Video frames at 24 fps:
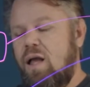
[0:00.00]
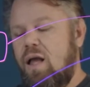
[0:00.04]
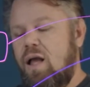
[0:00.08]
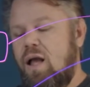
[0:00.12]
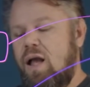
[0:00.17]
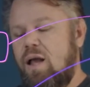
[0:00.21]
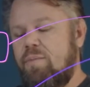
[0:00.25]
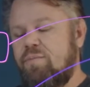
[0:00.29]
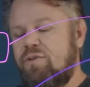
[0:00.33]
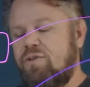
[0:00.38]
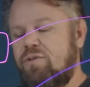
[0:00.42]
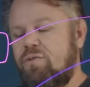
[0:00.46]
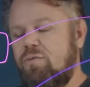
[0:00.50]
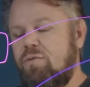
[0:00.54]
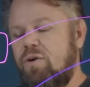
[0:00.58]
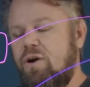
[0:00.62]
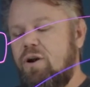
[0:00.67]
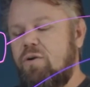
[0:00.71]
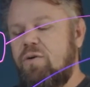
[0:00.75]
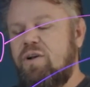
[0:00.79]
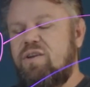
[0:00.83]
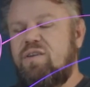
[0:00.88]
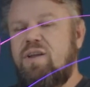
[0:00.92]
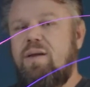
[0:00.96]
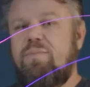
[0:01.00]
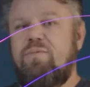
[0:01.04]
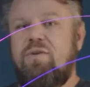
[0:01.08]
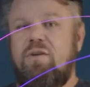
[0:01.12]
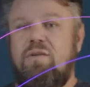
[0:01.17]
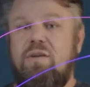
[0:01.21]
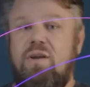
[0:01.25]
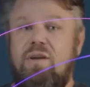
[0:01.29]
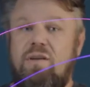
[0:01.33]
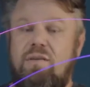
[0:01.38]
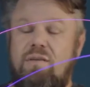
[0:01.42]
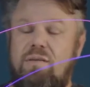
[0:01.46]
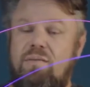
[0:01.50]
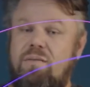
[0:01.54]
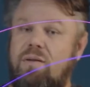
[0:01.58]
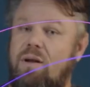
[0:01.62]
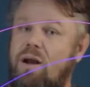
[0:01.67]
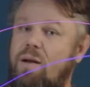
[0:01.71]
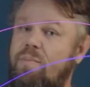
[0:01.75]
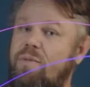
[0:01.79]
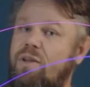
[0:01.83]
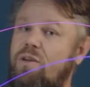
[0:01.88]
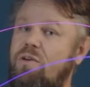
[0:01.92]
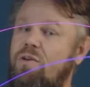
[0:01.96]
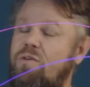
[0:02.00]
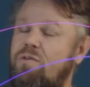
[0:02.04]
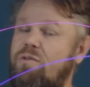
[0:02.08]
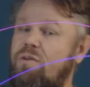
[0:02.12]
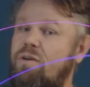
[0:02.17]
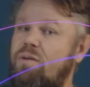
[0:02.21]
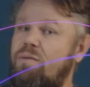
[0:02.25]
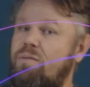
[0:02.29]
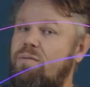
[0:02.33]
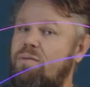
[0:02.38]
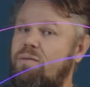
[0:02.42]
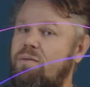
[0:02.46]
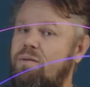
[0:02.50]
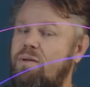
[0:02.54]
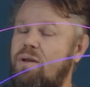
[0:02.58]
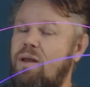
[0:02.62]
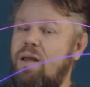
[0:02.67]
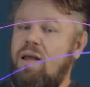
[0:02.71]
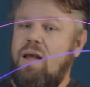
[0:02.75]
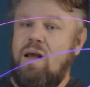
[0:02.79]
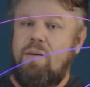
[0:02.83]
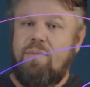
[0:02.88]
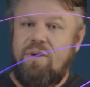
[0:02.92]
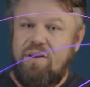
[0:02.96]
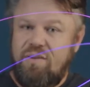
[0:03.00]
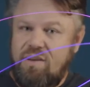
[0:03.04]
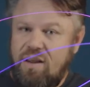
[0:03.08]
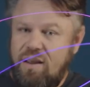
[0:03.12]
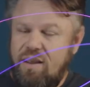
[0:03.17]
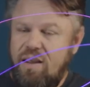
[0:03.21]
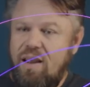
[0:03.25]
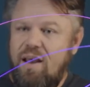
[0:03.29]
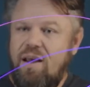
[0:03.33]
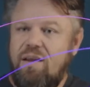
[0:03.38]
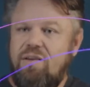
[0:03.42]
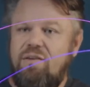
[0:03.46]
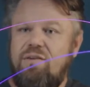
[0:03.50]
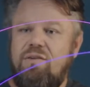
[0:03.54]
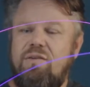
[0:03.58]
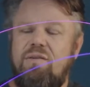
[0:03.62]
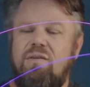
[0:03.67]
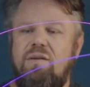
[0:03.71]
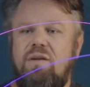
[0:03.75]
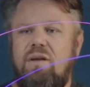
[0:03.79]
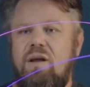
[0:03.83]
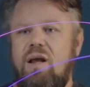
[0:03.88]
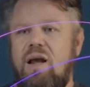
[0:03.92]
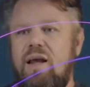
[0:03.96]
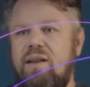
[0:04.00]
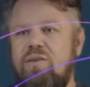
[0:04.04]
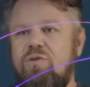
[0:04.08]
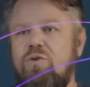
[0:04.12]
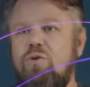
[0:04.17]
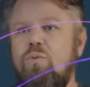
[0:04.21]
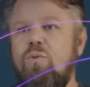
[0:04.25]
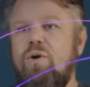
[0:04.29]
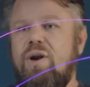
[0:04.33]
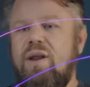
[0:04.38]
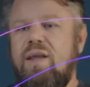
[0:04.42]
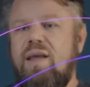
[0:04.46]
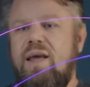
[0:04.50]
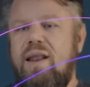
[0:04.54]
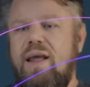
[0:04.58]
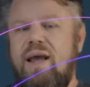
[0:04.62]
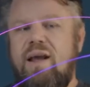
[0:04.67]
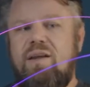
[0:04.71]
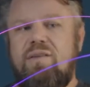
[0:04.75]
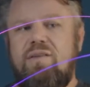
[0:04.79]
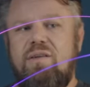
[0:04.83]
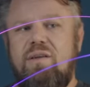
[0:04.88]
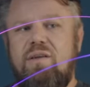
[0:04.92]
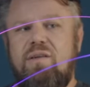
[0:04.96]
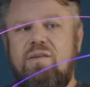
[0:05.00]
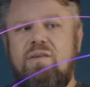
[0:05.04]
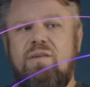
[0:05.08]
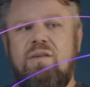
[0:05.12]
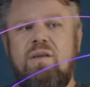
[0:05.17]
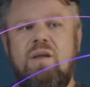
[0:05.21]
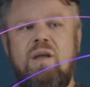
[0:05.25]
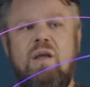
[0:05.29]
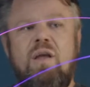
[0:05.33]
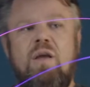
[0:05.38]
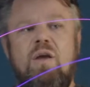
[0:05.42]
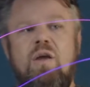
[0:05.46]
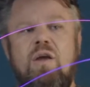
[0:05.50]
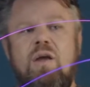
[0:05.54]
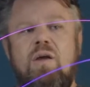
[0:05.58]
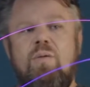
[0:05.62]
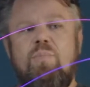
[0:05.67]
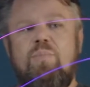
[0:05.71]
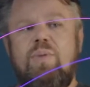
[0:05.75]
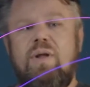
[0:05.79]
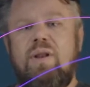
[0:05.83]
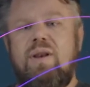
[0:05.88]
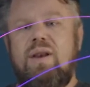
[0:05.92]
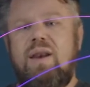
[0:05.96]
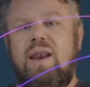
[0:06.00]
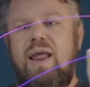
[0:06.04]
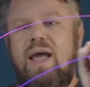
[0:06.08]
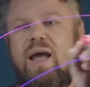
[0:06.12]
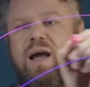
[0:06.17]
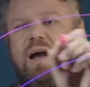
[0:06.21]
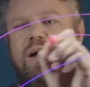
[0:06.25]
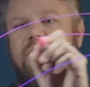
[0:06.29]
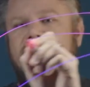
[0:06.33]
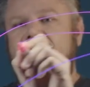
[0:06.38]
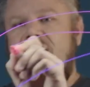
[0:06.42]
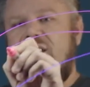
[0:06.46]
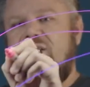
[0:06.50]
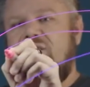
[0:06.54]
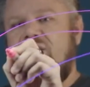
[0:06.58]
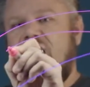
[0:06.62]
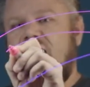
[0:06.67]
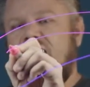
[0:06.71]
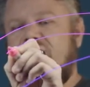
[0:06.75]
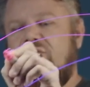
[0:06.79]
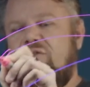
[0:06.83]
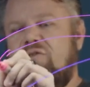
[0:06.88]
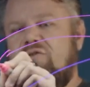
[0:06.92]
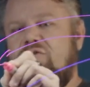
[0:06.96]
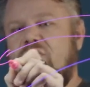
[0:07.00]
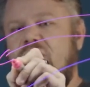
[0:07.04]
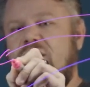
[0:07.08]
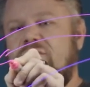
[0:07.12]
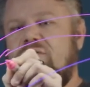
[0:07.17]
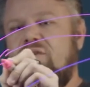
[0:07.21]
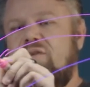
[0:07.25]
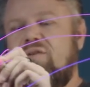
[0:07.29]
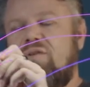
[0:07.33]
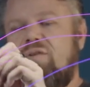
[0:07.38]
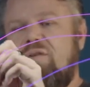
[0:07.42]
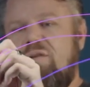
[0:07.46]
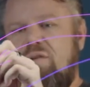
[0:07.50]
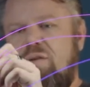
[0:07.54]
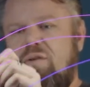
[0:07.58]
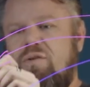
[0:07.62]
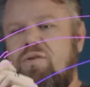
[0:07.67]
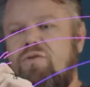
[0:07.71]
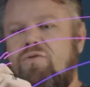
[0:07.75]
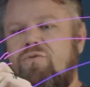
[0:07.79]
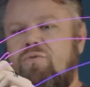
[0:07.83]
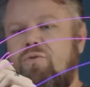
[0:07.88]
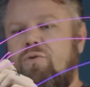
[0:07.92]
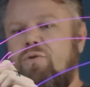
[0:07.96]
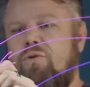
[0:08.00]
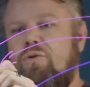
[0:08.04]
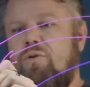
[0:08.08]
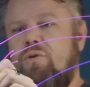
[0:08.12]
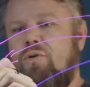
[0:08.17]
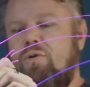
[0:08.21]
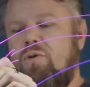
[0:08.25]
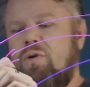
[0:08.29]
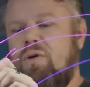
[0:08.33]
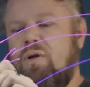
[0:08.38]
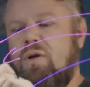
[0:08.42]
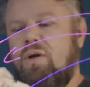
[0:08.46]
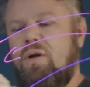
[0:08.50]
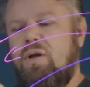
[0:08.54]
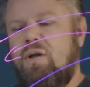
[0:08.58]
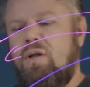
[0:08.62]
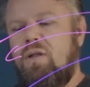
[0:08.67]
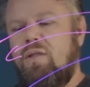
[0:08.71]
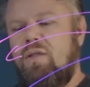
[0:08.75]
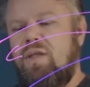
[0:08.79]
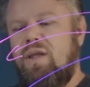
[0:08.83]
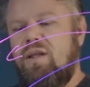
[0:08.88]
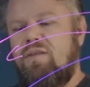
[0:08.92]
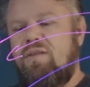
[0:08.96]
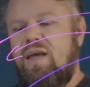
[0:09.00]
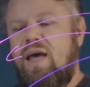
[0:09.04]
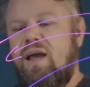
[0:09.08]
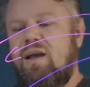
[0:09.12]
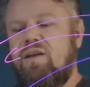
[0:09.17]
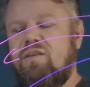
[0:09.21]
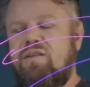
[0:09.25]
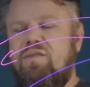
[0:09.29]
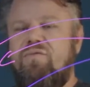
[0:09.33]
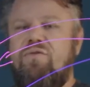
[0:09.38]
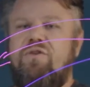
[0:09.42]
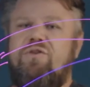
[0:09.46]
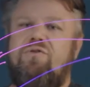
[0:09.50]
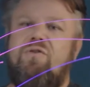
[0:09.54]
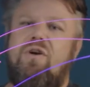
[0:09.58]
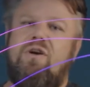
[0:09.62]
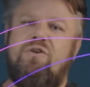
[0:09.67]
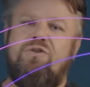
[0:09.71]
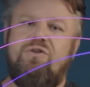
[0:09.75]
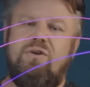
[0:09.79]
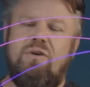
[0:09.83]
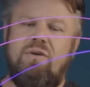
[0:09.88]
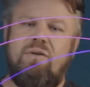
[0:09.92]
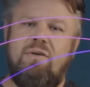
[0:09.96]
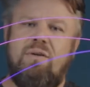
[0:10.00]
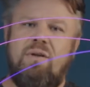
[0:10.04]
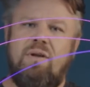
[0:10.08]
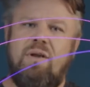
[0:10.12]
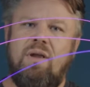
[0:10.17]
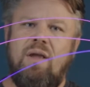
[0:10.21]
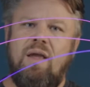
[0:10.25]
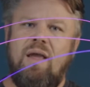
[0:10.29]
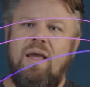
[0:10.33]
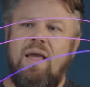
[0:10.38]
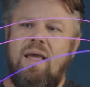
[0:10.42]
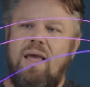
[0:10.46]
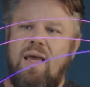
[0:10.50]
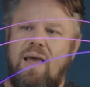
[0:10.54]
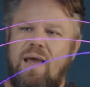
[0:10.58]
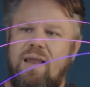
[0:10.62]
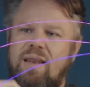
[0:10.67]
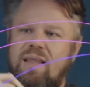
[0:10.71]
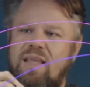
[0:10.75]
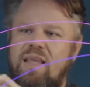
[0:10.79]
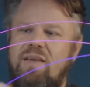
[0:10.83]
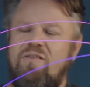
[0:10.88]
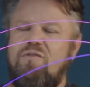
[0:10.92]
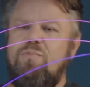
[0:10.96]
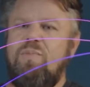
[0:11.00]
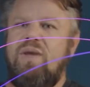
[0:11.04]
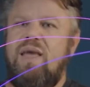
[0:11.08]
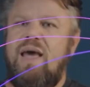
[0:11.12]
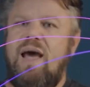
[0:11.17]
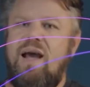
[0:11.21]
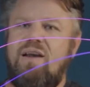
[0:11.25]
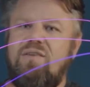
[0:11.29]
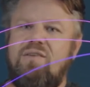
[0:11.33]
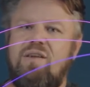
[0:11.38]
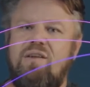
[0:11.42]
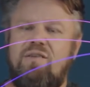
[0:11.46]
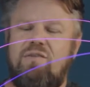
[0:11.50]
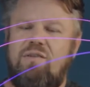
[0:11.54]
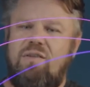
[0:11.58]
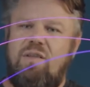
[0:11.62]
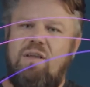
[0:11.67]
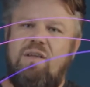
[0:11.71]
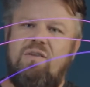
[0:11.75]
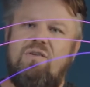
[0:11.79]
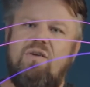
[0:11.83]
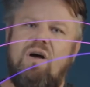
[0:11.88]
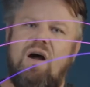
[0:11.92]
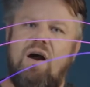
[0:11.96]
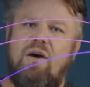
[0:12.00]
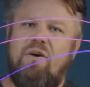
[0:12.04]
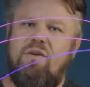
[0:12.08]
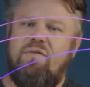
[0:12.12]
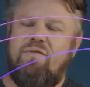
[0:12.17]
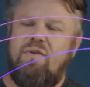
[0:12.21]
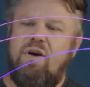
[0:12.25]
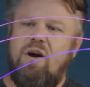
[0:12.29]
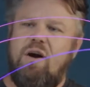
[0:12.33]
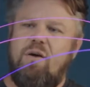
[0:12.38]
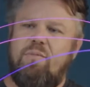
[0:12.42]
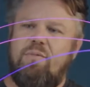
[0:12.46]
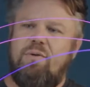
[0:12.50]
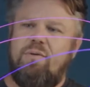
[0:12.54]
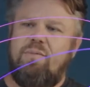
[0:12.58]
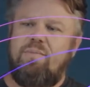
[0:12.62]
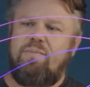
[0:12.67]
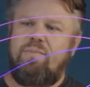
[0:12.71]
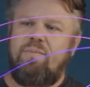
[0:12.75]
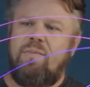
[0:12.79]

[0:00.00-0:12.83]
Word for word: I'm still going to accept it because I'm the user. I'm going to say, yes, I do want to get access. But now that session travels through the attacker's infrastructure and gives me access to the entire environment.